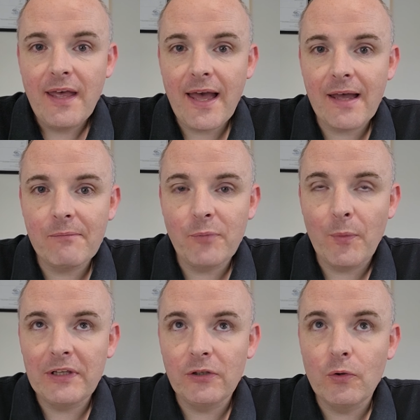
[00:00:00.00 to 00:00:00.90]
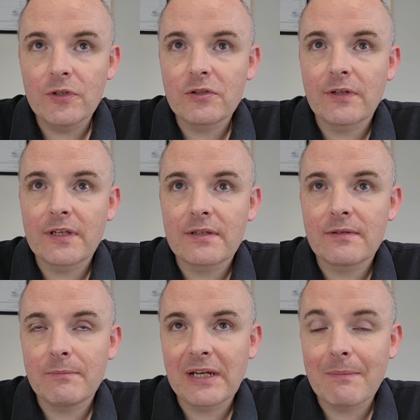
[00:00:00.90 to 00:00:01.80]
but we know it's going
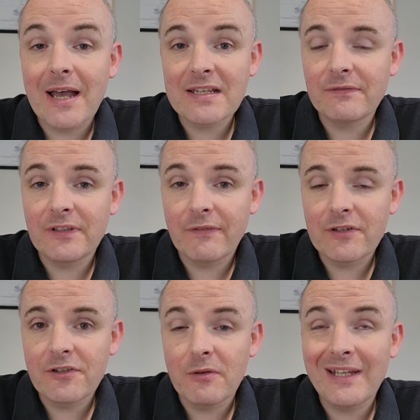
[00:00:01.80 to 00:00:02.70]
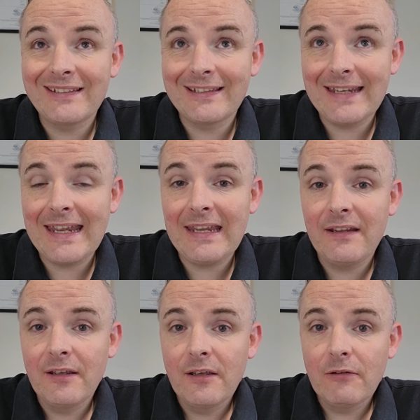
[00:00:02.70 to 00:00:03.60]
to make a massive difference to them, and
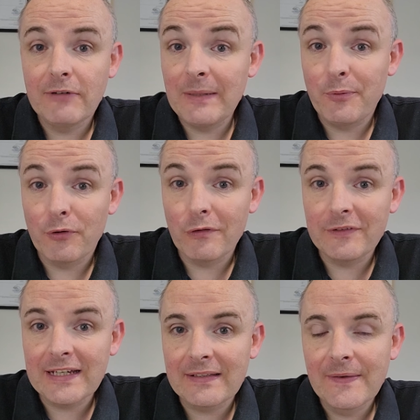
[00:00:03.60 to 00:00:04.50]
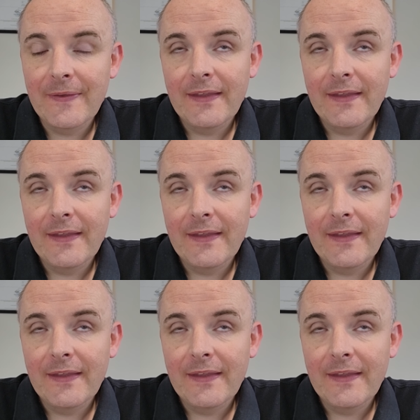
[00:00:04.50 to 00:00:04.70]
today really proved that.